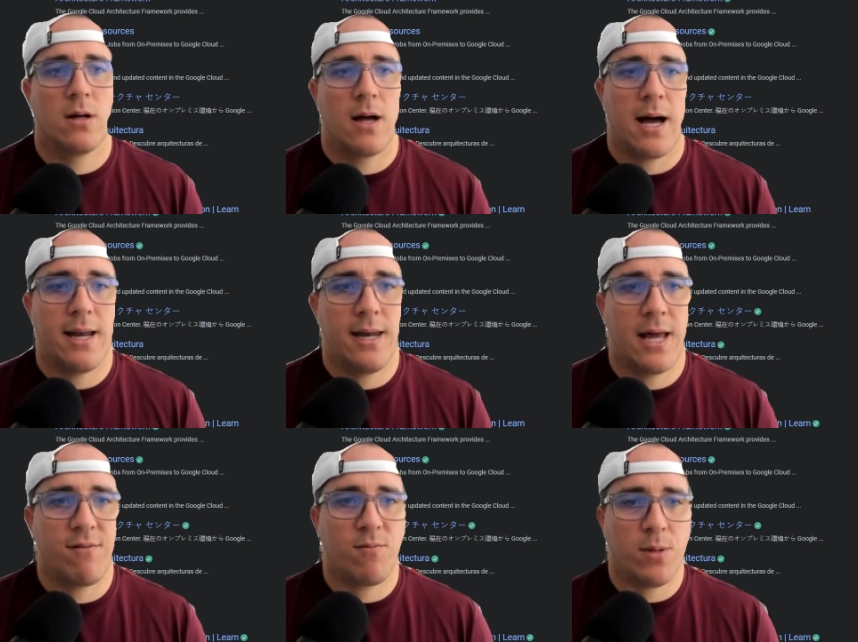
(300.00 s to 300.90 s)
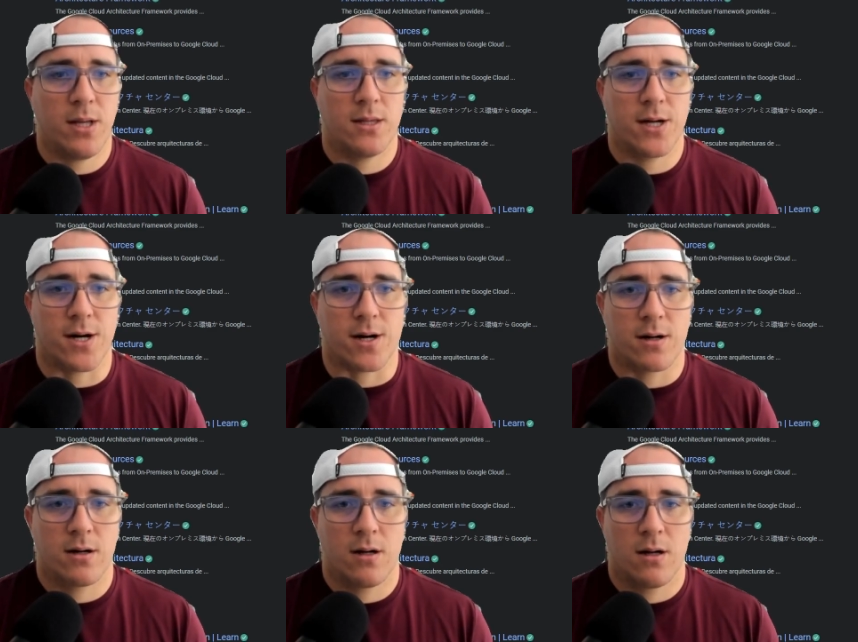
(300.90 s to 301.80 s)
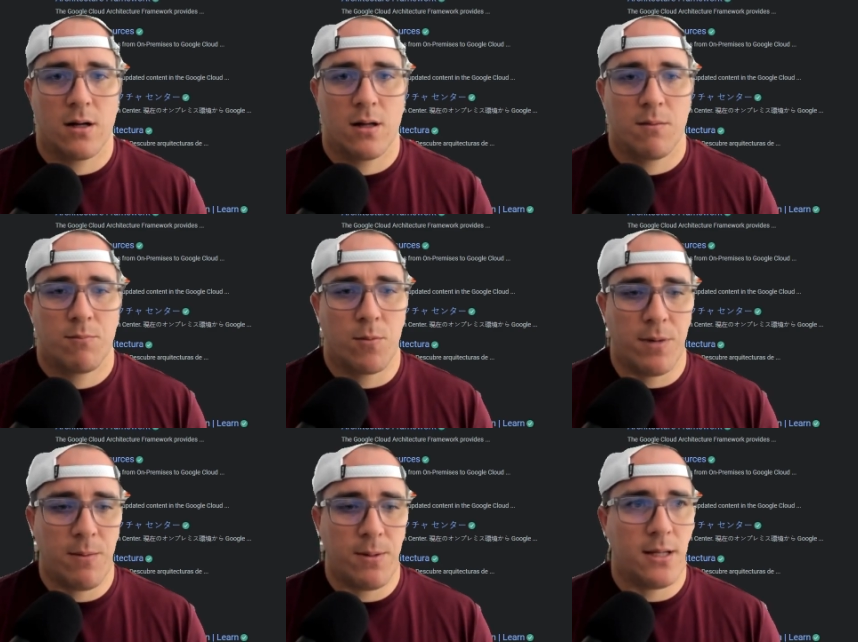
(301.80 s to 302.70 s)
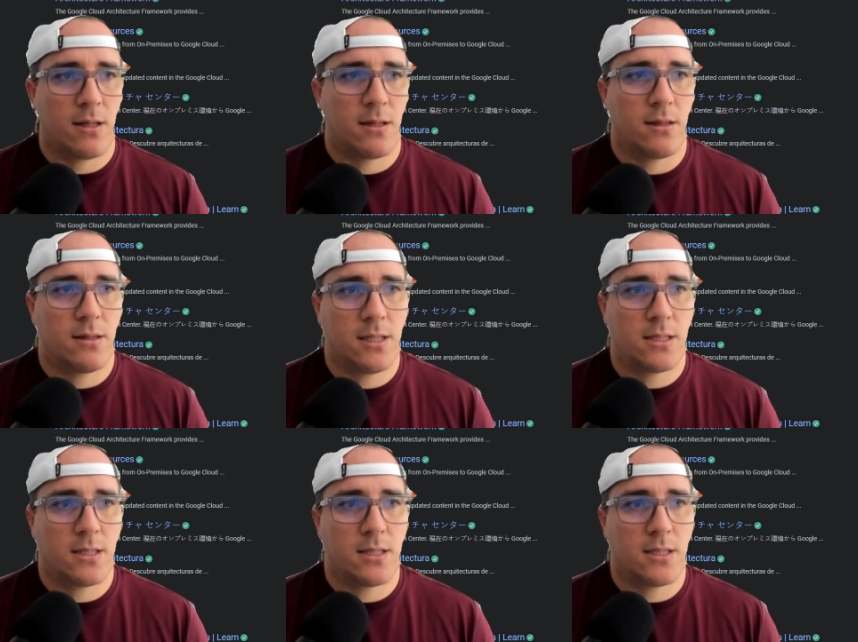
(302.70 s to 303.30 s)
I never been there. but maybe this